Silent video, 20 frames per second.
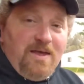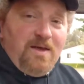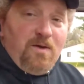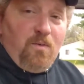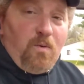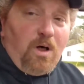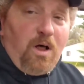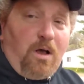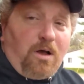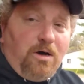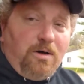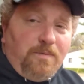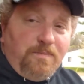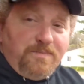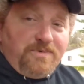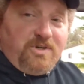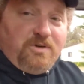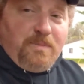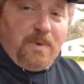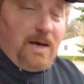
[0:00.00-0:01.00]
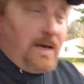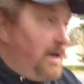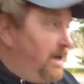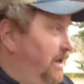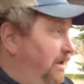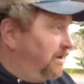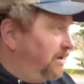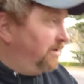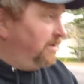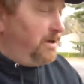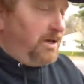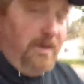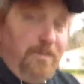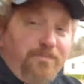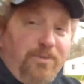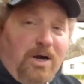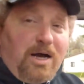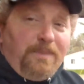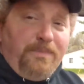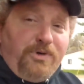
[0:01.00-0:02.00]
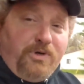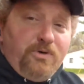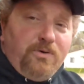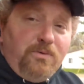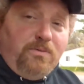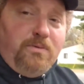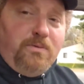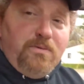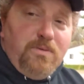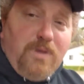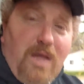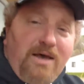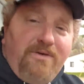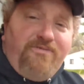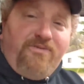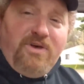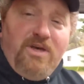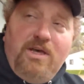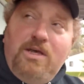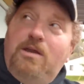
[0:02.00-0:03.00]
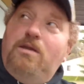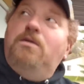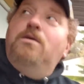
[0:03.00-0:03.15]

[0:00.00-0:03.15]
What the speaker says: Welcome to my impromptu live feed.